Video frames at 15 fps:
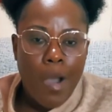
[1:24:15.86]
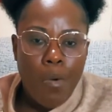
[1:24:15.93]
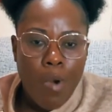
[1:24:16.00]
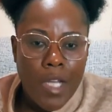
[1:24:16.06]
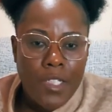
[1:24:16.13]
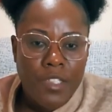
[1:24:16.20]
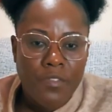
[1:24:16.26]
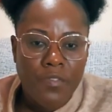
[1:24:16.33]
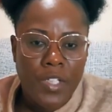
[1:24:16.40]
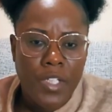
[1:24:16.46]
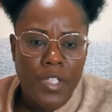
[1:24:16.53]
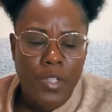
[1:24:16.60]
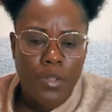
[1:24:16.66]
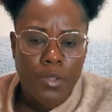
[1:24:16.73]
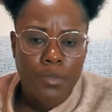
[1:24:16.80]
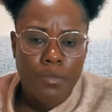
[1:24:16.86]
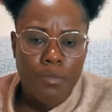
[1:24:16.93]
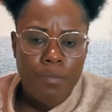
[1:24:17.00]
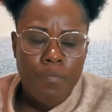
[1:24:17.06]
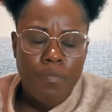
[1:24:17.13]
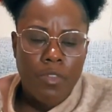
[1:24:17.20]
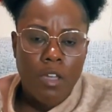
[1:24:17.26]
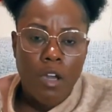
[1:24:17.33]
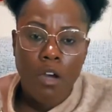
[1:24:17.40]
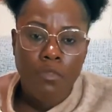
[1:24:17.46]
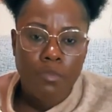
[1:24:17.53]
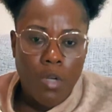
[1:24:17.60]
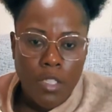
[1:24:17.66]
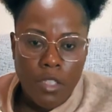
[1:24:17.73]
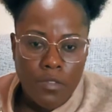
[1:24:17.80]
I watched a video
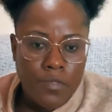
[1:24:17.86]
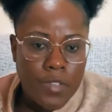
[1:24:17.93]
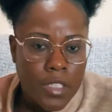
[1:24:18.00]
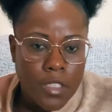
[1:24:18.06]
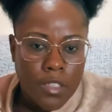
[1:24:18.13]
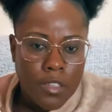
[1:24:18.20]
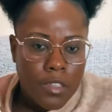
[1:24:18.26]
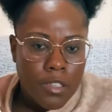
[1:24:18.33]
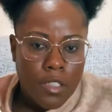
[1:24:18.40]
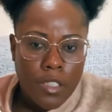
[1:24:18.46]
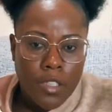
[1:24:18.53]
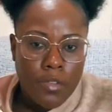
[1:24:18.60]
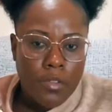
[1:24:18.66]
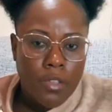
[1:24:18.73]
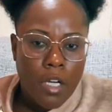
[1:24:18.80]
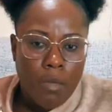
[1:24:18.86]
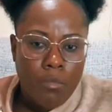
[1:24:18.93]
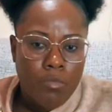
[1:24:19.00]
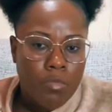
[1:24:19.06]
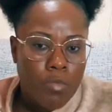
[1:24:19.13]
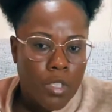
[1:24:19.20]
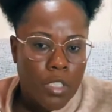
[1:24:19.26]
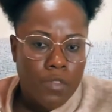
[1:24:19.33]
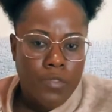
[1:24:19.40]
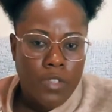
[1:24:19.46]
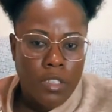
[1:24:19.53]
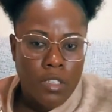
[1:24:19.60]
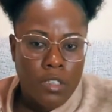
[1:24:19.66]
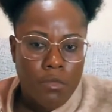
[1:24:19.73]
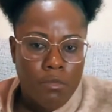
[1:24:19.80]
of one of the little, um, one
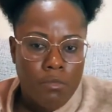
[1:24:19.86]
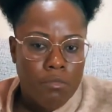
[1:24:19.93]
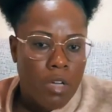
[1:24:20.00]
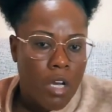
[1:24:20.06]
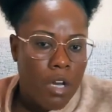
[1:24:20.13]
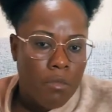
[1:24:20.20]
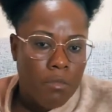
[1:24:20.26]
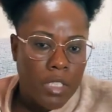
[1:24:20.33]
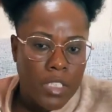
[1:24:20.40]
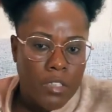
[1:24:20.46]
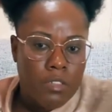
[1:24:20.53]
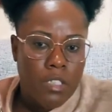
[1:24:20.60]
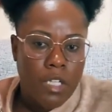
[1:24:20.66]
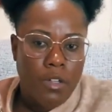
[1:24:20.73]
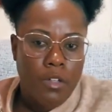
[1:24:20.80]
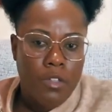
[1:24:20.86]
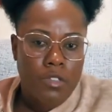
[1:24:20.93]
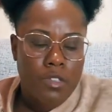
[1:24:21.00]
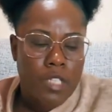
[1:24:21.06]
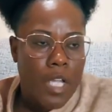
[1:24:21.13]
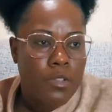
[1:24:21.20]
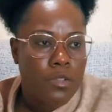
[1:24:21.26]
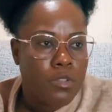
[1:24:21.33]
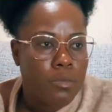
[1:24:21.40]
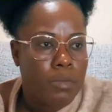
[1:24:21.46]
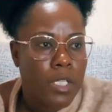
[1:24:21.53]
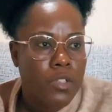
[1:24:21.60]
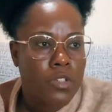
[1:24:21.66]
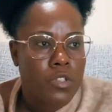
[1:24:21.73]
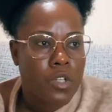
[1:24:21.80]
of the um, lead singers that used
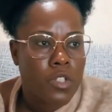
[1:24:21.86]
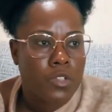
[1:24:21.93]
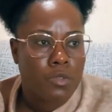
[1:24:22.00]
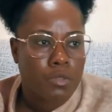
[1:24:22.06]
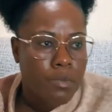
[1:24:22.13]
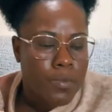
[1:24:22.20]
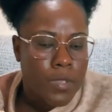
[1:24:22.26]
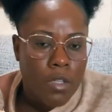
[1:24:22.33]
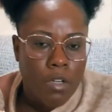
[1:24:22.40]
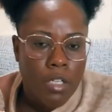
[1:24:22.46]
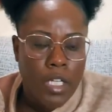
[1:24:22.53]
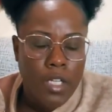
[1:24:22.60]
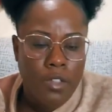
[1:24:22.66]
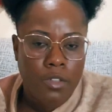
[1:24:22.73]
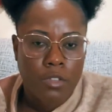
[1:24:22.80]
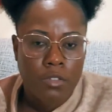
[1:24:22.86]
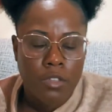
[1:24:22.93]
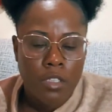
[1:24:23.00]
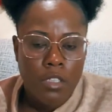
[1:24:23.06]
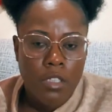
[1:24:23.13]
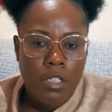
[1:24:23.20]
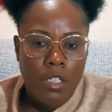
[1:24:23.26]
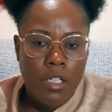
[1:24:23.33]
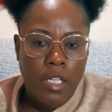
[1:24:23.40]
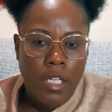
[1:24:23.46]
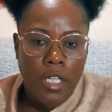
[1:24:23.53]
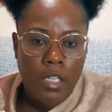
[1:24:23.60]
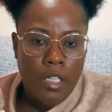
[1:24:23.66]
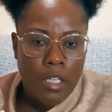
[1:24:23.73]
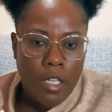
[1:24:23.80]
to be in the church groups in Orlando.
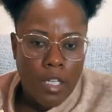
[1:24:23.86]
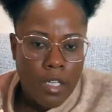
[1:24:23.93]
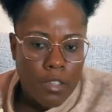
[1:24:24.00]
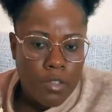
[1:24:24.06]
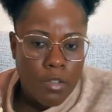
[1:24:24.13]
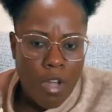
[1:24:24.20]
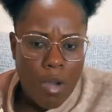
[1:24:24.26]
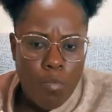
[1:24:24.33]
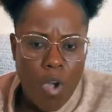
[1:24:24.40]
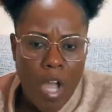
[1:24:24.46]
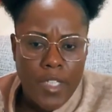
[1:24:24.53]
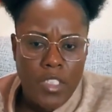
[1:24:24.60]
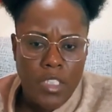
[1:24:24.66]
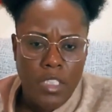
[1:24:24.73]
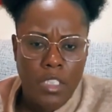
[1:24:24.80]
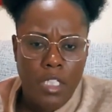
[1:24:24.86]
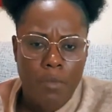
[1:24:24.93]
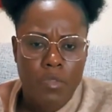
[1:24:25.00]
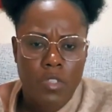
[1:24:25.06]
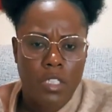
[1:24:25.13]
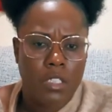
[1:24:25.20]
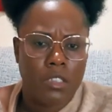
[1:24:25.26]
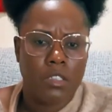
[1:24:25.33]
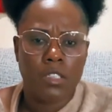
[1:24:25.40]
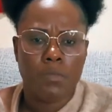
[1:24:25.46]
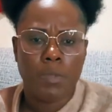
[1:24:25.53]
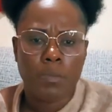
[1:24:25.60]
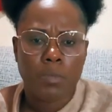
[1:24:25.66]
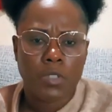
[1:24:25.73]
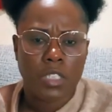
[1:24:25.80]
And, and, and, you know, I'm watching and I'm seeing
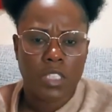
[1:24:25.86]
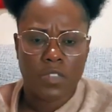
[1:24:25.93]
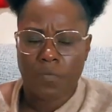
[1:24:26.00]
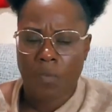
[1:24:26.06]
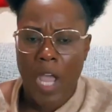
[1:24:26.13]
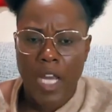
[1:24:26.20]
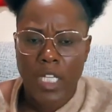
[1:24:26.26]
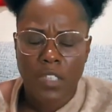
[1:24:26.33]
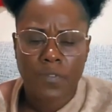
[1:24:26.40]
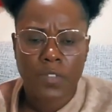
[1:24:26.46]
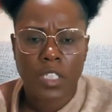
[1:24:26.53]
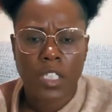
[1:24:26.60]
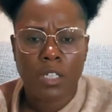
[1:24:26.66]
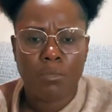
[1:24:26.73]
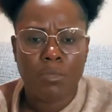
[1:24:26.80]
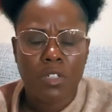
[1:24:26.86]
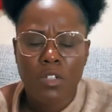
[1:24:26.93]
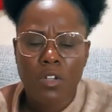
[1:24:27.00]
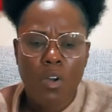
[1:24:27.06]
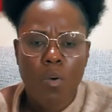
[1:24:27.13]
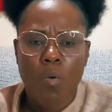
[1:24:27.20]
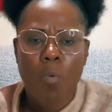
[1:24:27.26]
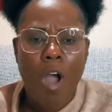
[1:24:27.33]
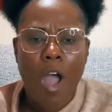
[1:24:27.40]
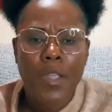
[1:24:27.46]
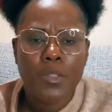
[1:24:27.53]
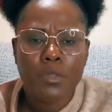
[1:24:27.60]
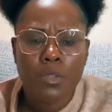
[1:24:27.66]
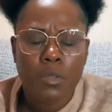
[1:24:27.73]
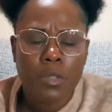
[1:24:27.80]
these people just fighting for him.
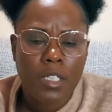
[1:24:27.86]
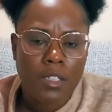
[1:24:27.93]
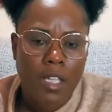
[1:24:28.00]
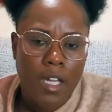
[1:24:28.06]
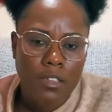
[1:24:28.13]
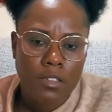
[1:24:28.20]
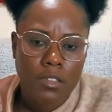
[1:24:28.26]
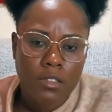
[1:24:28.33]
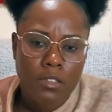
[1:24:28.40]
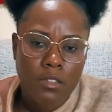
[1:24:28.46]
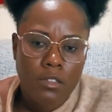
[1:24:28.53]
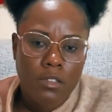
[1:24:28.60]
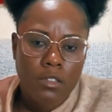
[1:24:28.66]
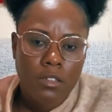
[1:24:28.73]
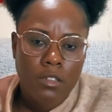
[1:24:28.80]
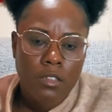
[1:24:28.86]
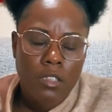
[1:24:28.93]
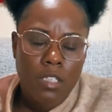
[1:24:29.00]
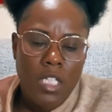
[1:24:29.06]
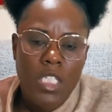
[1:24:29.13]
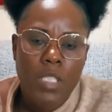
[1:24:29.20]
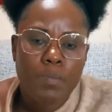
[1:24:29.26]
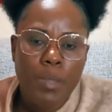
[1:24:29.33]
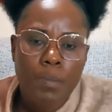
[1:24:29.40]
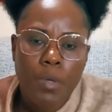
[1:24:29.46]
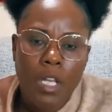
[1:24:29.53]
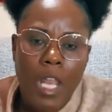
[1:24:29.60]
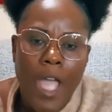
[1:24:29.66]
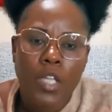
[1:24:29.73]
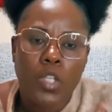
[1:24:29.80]
Why are you doing that? It's
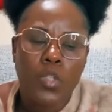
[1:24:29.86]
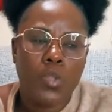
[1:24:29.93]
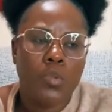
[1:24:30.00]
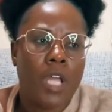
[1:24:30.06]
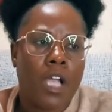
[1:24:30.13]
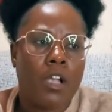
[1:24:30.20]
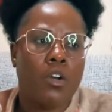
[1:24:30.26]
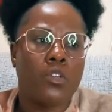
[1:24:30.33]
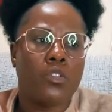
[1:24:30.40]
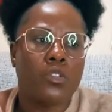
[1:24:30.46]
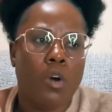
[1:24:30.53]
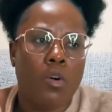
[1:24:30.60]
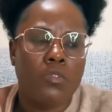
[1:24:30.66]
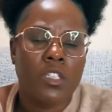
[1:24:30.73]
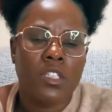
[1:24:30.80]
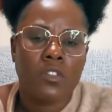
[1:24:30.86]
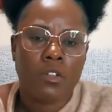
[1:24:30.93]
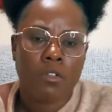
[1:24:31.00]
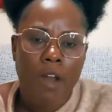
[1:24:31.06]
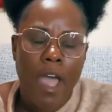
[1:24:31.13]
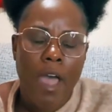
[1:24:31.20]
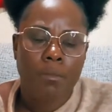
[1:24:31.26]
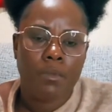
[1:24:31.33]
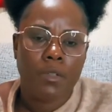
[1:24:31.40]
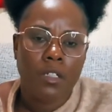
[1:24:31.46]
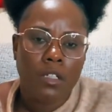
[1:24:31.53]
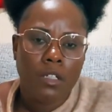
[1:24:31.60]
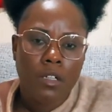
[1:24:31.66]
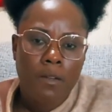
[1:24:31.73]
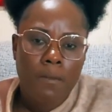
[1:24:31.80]
people like you that condone this crap.